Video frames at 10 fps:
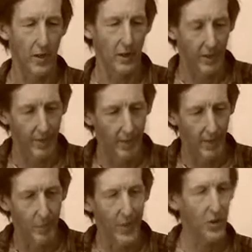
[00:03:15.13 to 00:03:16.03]
I mean,
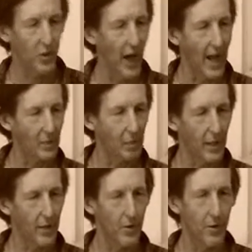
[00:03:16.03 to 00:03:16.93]
the best right. jazz
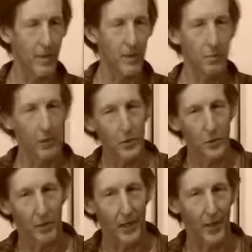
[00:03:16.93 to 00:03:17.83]
player, or the I best say that blues
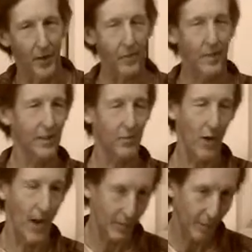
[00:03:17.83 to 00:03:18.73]
too. player, the best
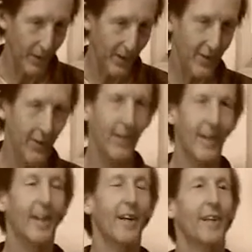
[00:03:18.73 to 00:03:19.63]
rock player? Or,
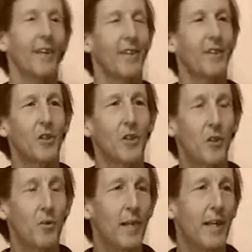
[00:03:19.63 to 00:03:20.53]
it's just
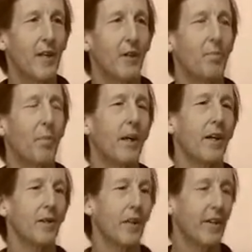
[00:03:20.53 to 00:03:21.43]
too many good
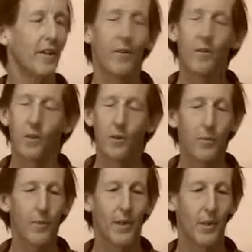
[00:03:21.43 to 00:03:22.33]
players out there, and there's
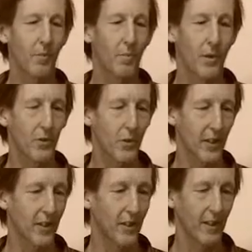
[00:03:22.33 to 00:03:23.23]
too much good
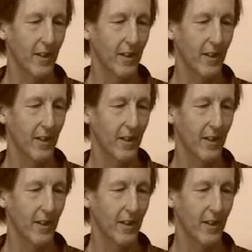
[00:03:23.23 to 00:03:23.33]
music to